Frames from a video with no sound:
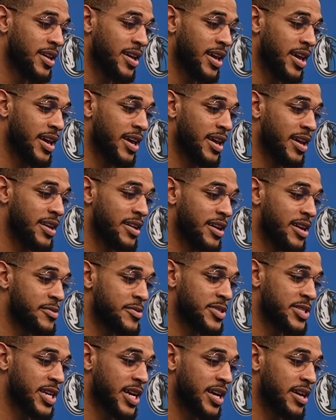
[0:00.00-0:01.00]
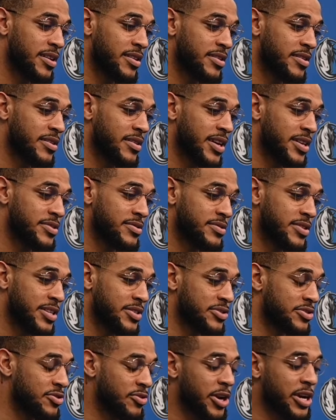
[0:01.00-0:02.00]
And I was like,
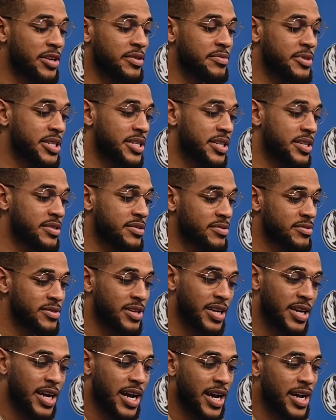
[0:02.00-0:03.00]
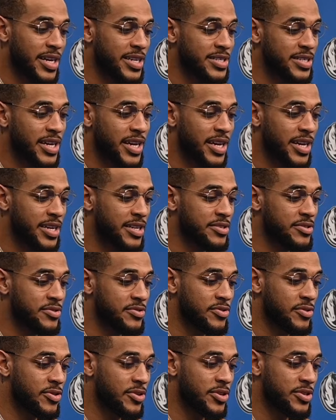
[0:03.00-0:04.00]
that's great because a guy his age,
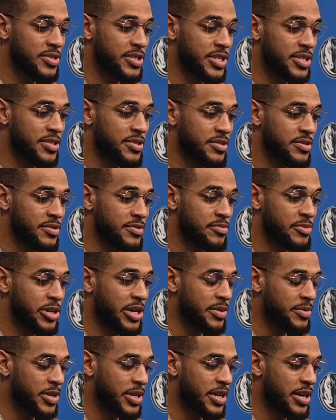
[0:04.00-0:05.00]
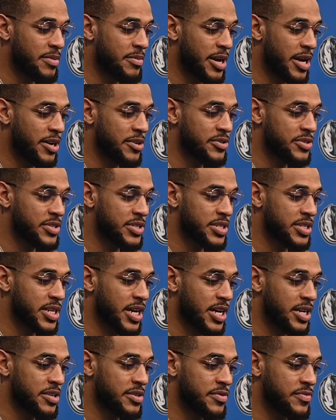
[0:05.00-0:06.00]
knowing just to be able to come out and just
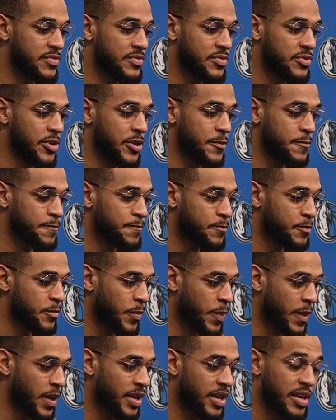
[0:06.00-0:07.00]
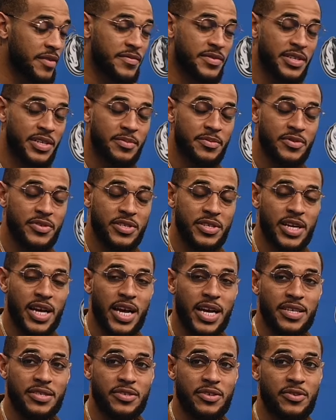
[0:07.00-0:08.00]
kind of, you know, give tips to
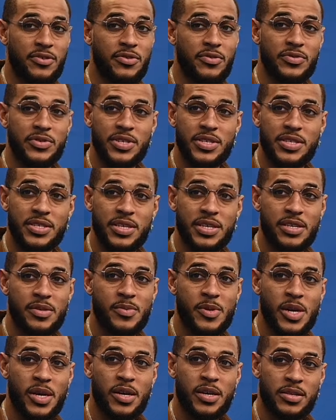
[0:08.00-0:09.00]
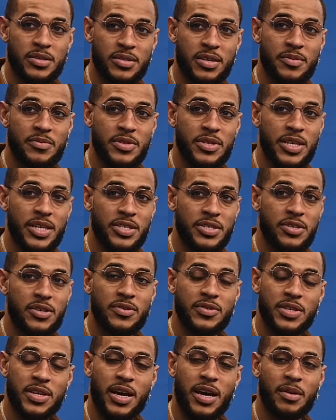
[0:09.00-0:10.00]
guys that are new to the team, something that
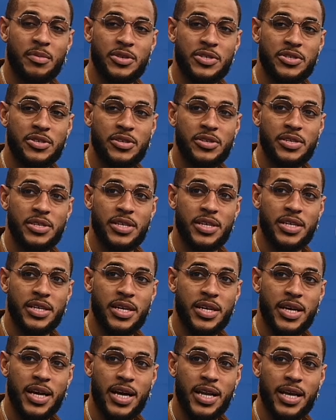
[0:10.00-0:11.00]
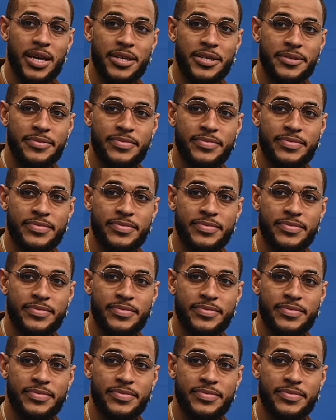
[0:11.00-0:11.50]
shows a lot of maturity in a young guy like him.